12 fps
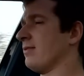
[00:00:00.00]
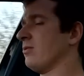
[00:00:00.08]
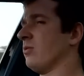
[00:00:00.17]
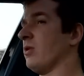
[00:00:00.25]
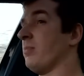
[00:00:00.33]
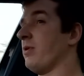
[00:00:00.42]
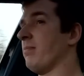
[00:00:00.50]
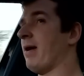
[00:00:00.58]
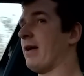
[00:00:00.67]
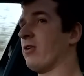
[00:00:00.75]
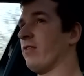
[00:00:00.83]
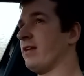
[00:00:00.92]
So we're going to put it
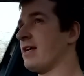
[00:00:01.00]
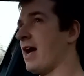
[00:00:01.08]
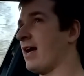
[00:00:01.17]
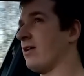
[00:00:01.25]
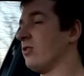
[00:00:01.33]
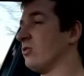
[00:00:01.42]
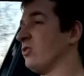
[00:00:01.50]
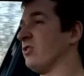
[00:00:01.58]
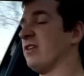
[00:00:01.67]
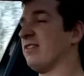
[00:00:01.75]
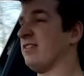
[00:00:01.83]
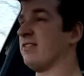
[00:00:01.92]
back on the dyno
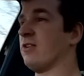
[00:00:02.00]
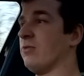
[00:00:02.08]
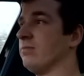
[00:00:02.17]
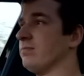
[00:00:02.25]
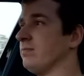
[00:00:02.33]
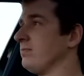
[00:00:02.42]
just as it's come,